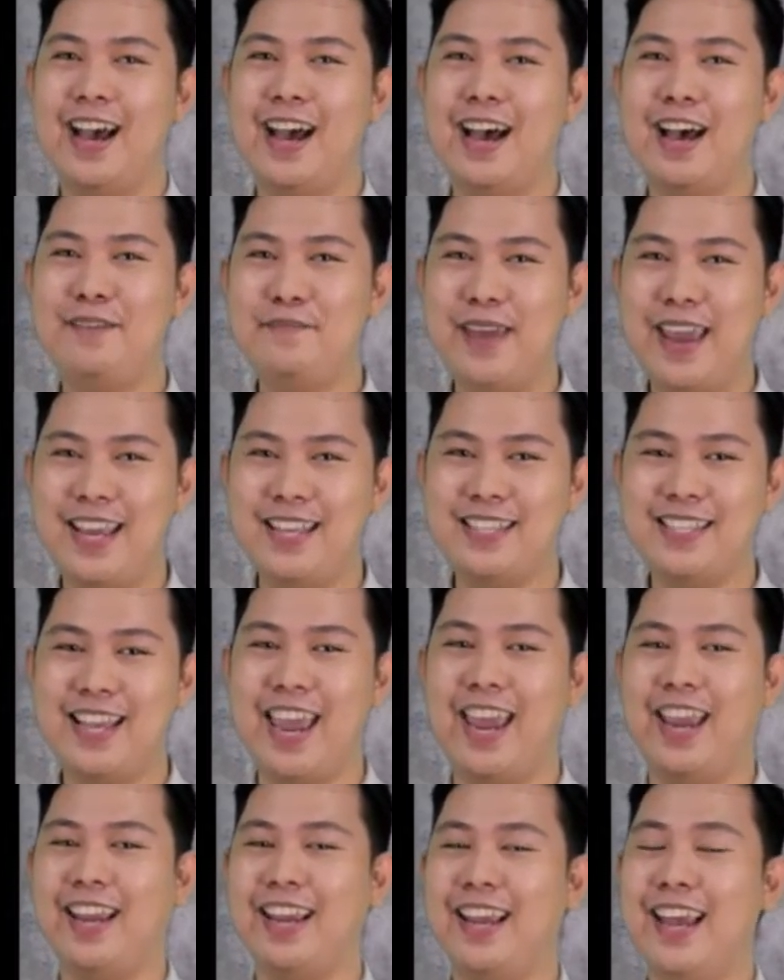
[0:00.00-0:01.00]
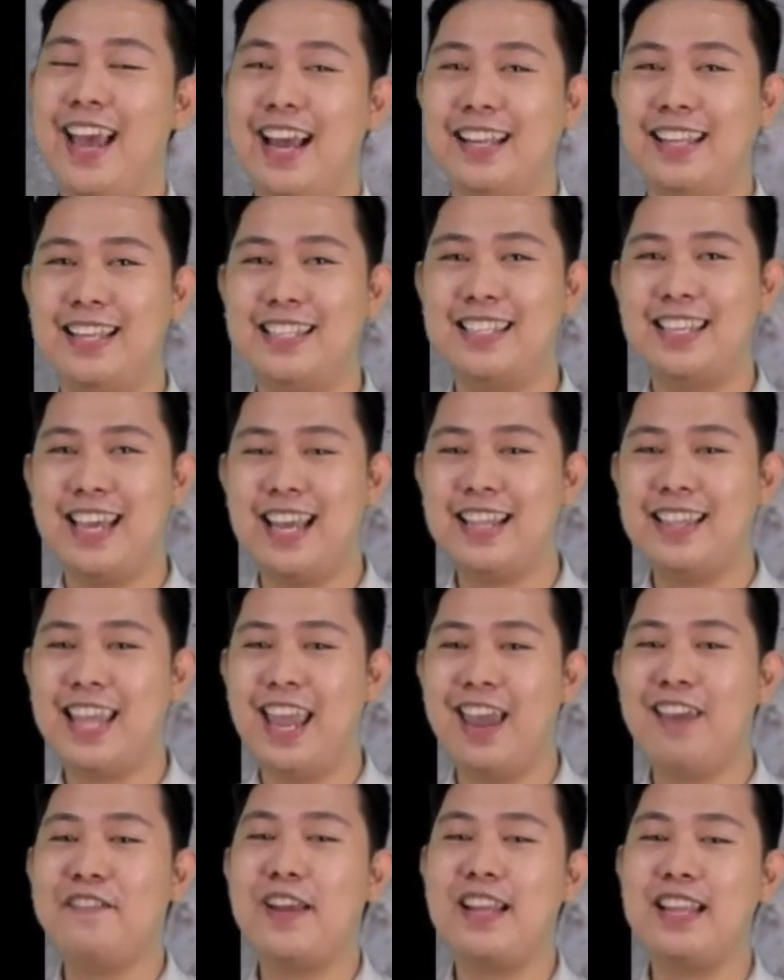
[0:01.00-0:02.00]
Amazing. The
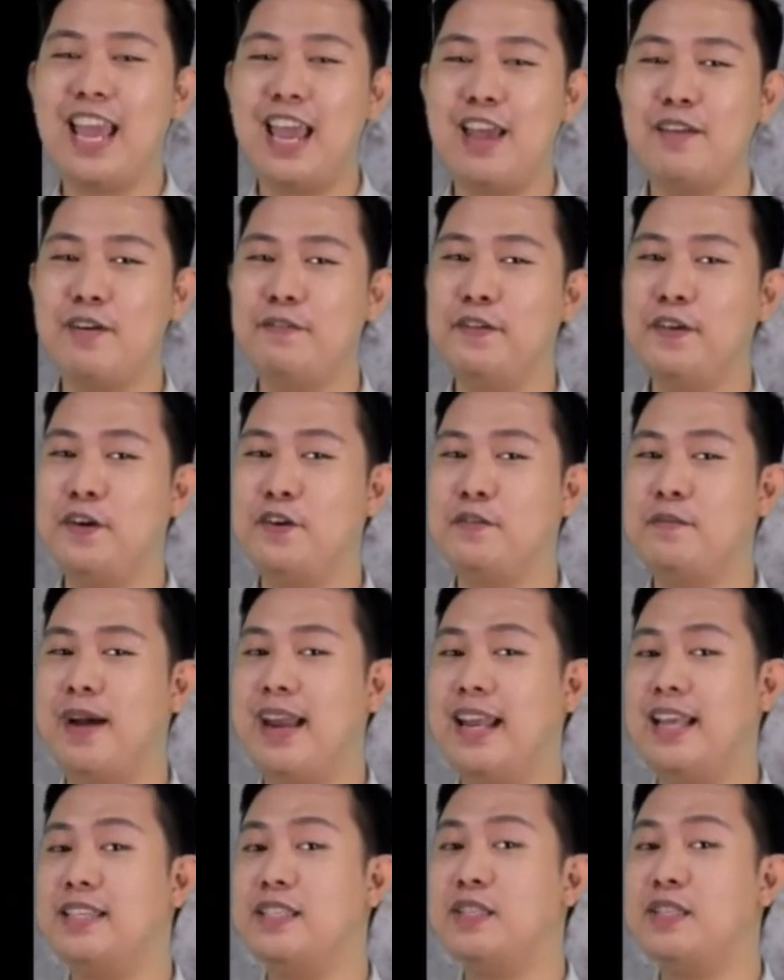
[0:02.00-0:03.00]
scientific name of human is